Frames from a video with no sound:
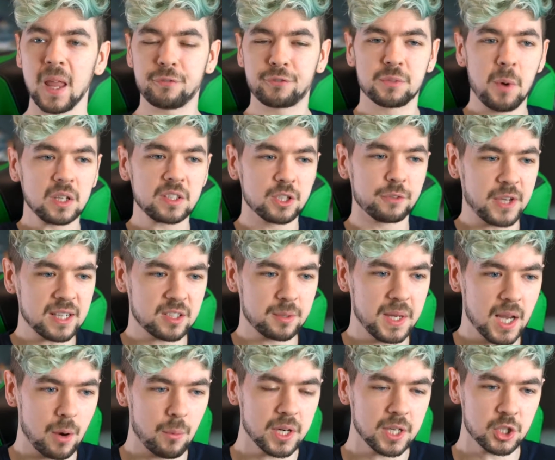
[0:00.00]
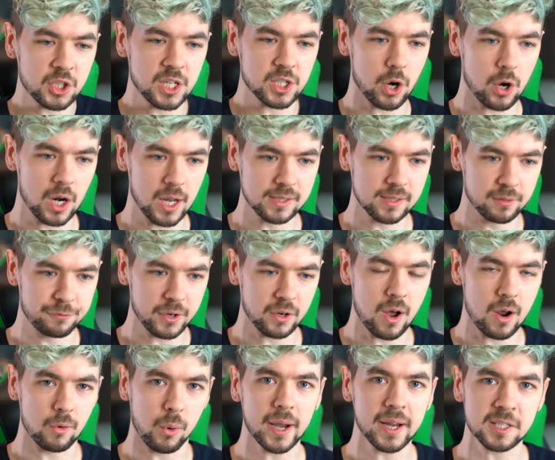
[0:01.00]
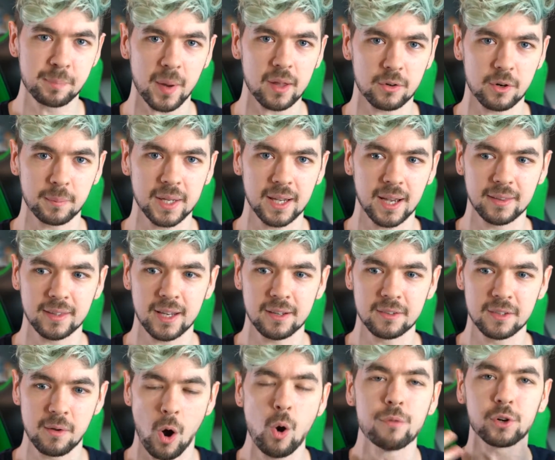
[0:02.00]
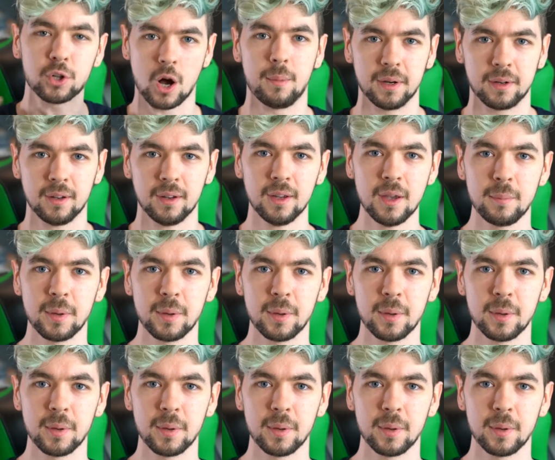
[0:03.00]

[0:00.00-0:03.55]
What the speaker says: small stuff gets me, I want to just internalize it, figure out why it's bothering me, and then overcome it.